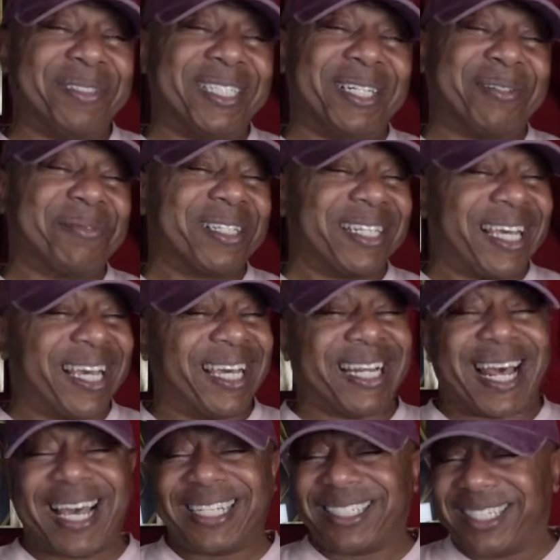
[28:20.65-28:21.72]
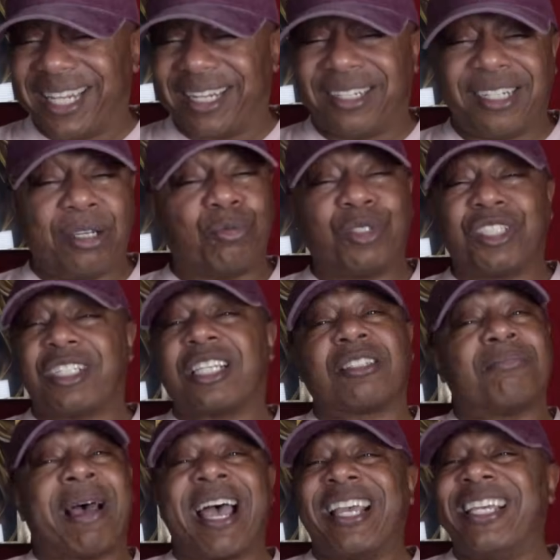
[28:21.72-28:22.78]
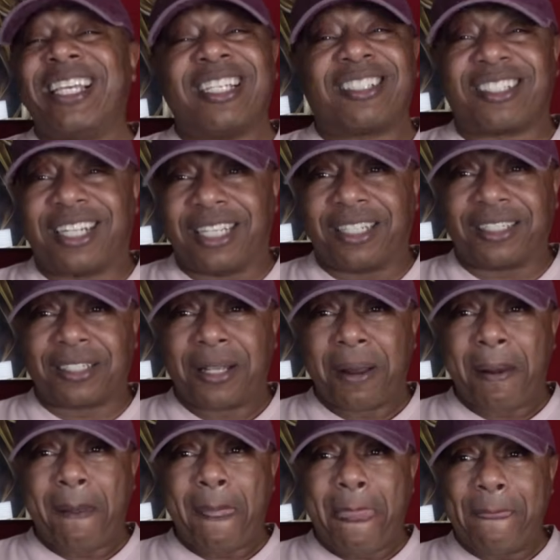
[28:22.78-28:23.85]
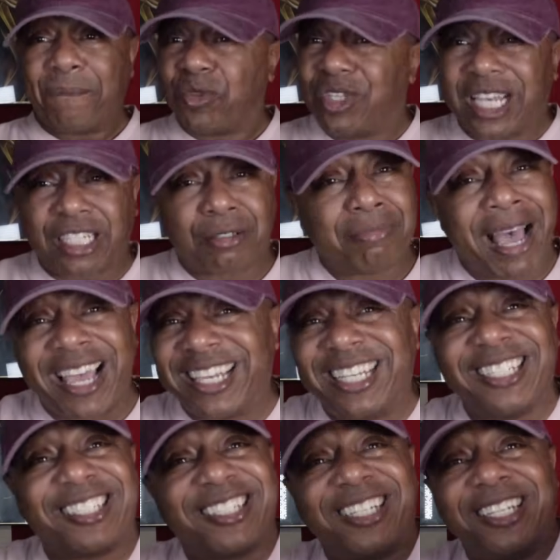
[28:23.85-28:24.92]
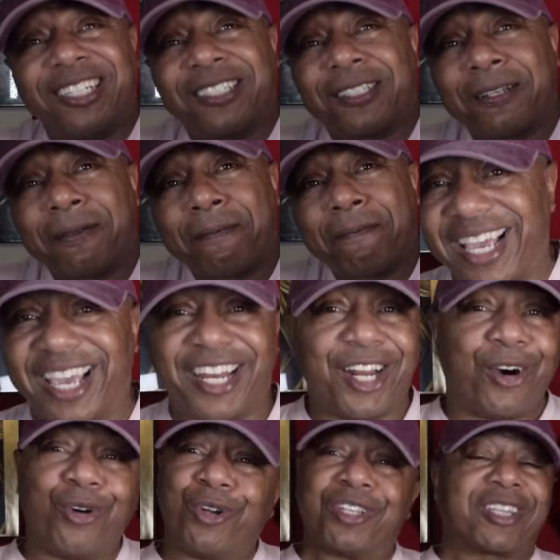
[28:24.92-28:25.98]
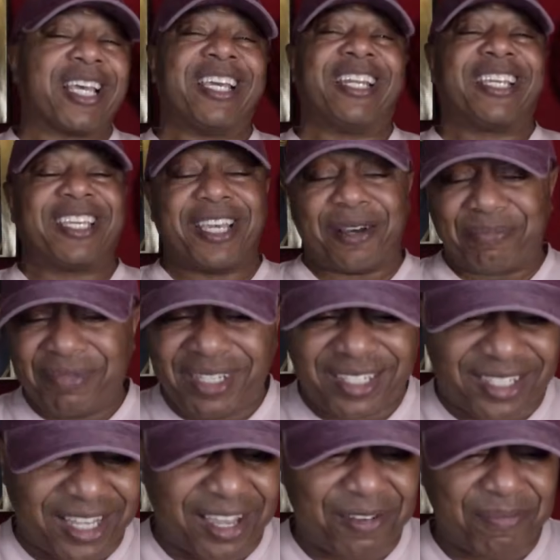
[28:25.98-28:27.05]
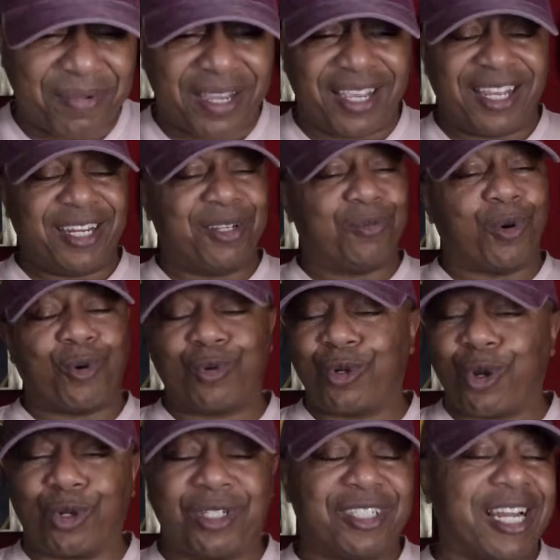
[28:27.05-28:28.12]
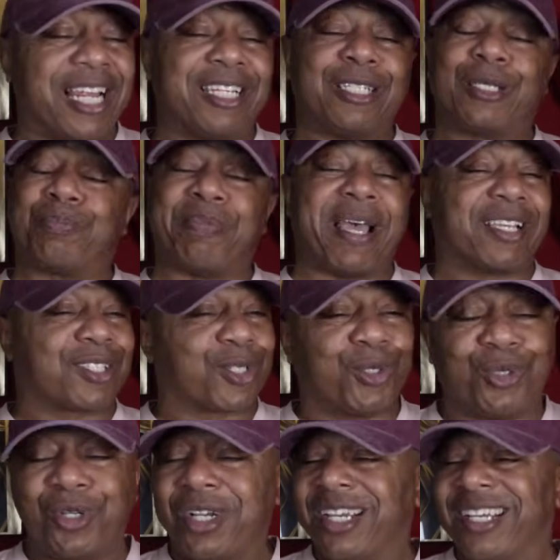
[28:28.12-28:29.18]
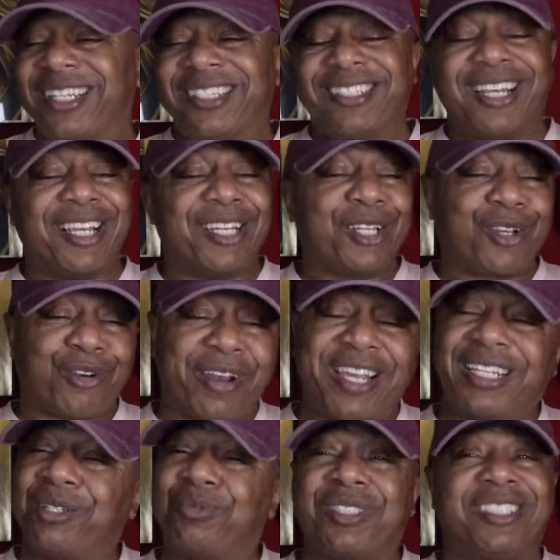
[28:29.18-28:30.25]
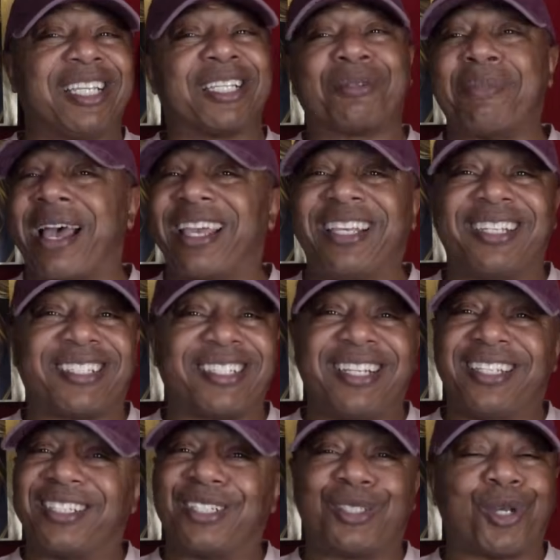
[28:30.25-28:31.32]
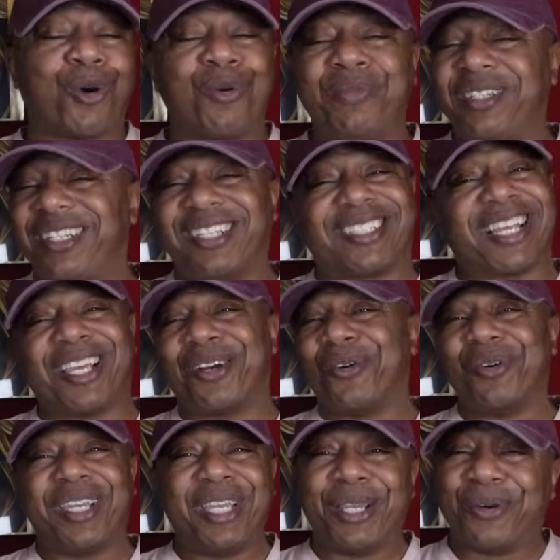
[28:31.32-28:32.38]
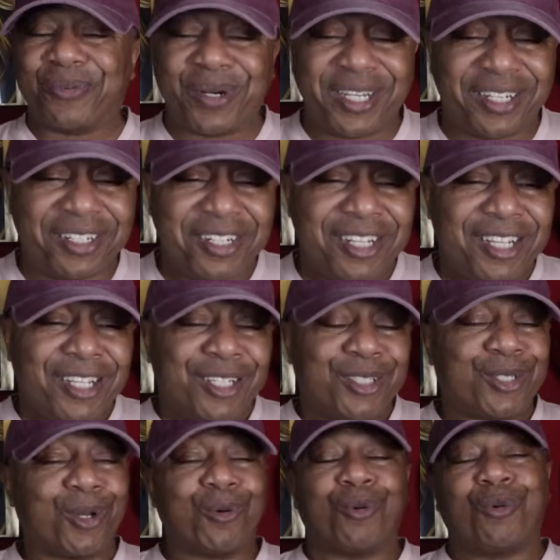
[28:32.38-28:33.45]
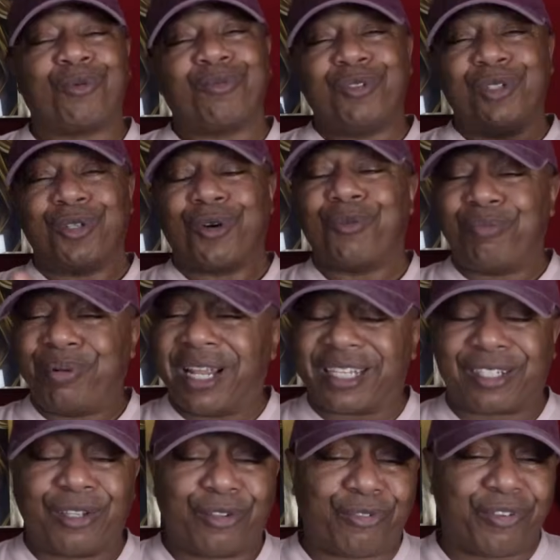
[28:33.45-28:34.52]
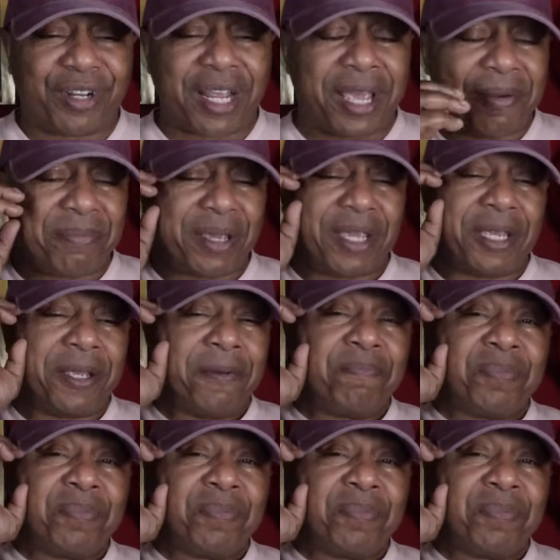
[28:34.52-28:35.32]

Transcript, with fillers: And I'm glad I didn't. It was just my instincts. Just my instincts. Yeah, the only thing that kept me safe, man. It wasn't no nothing special nothing crazy. It was just my instincts that told me this ain't gonna end well. So, you know, blessings for that, man.